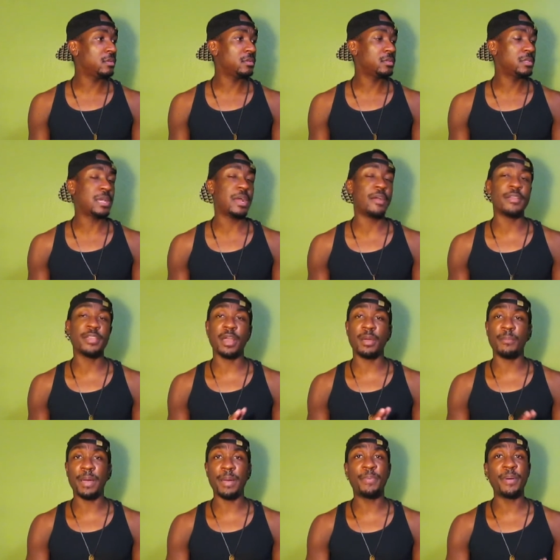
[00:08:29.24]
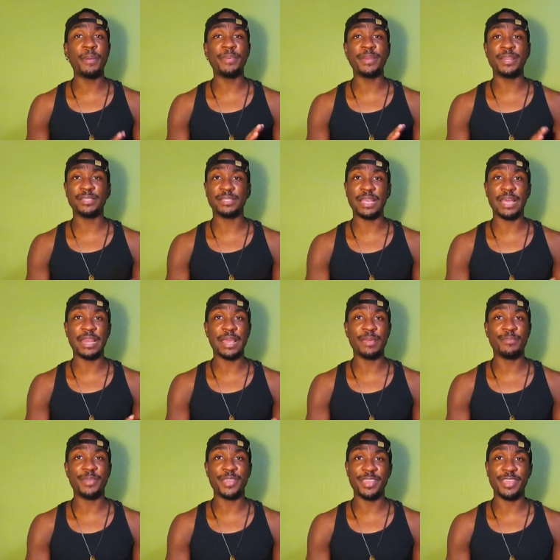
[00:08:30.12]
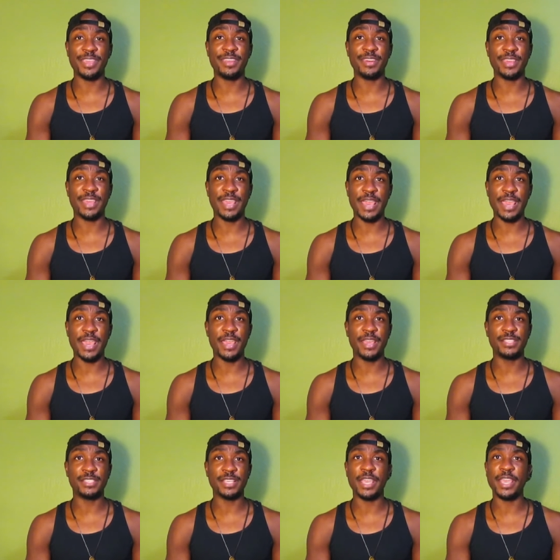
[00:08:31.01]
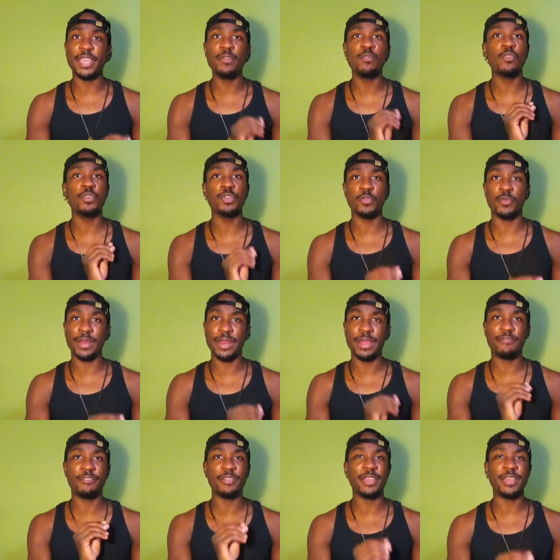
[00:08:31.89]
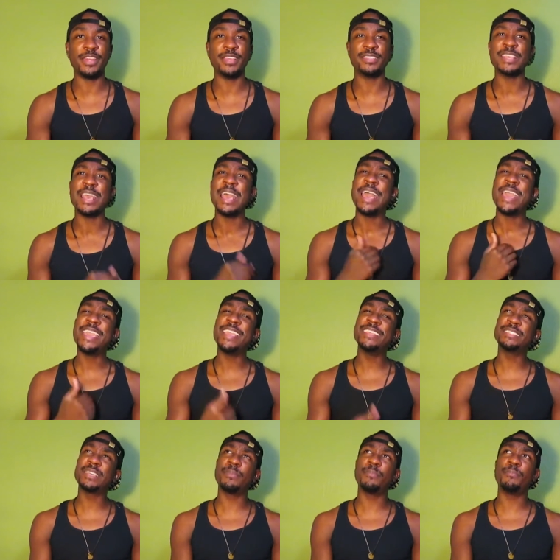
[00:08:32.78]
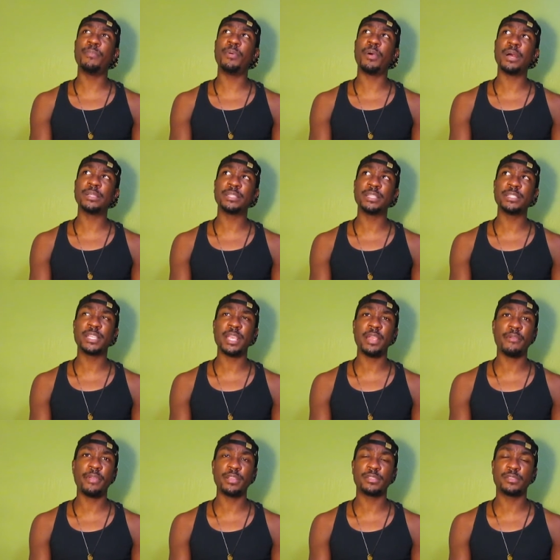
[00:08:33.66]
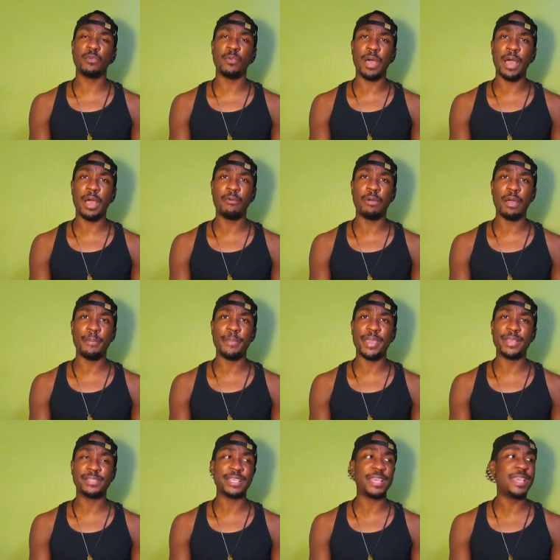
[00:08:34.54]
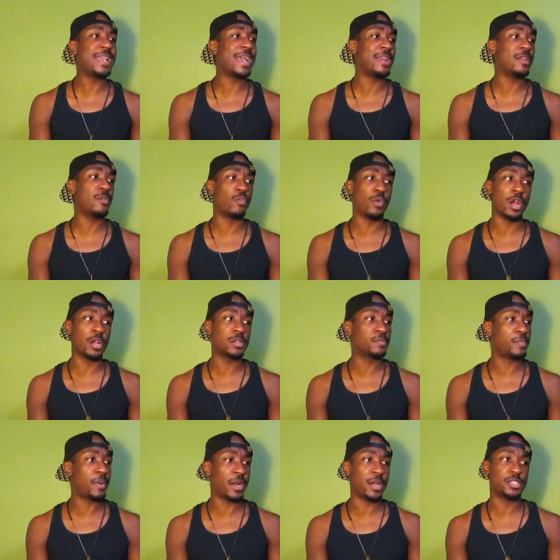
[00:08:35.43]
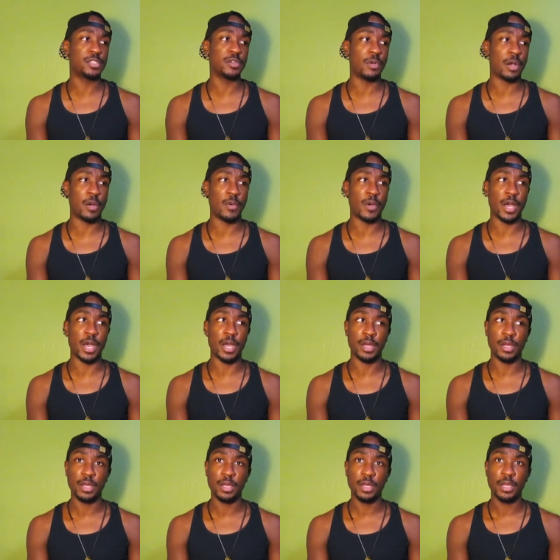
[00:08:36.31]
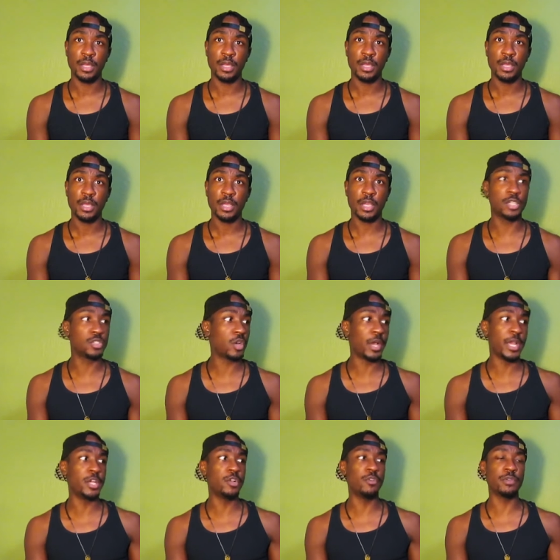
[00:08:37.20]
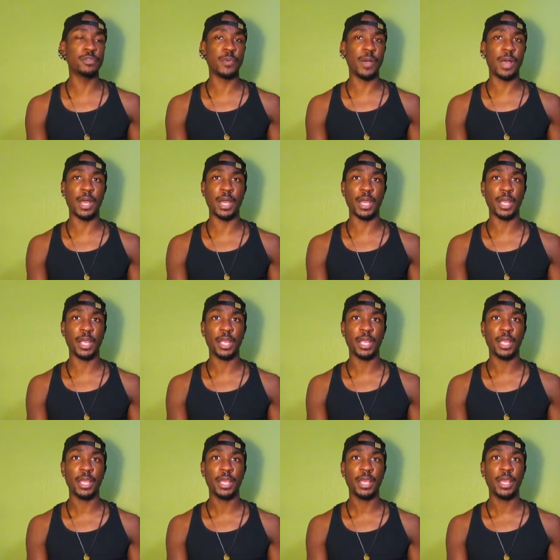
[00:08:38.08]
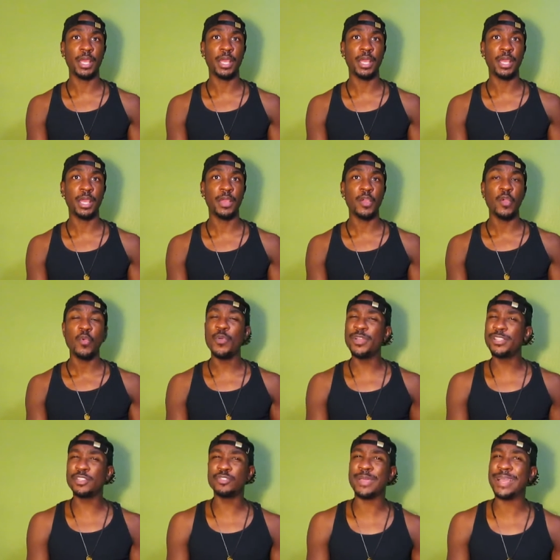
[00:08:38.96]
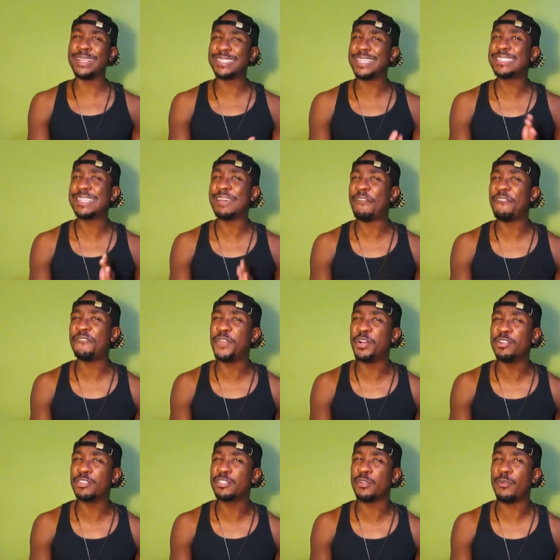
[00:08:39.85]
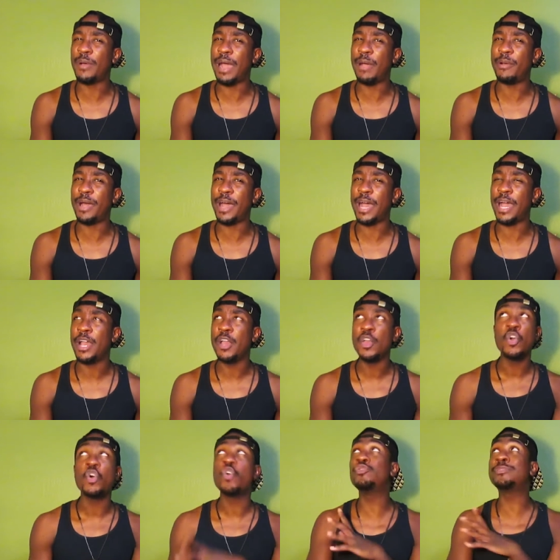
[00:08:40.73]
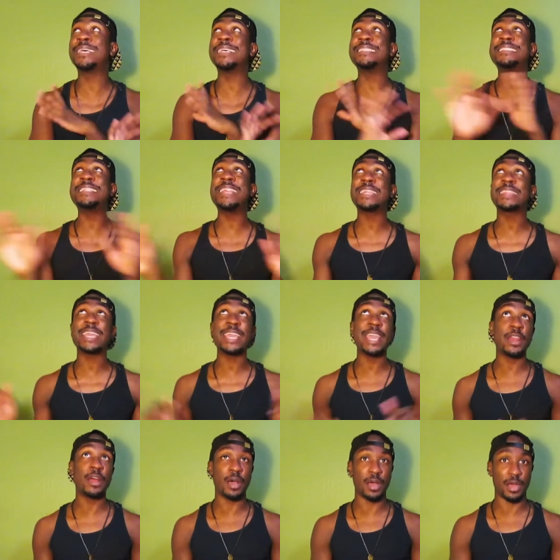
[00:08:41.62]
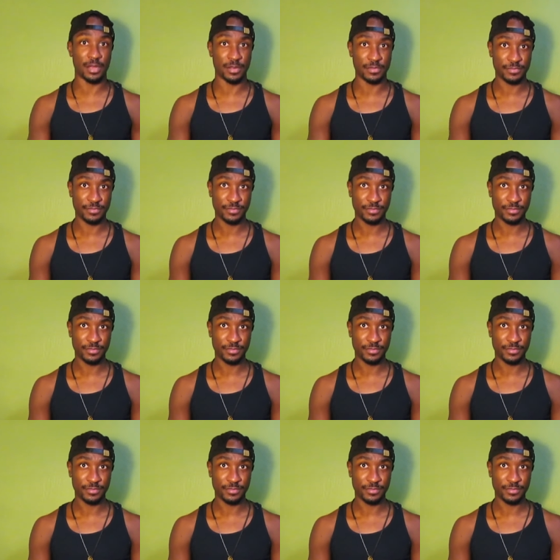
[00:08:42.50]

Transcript: sorry, y'all, my puppy does not like being in the cage, and he will do whatever he needs. He's a Boston Terrier Chihuahua mix, and he got the worst part of Chihuahua. Because all he do is whine. Which is crazy because I'm a full Chihuahua who says nothing at all.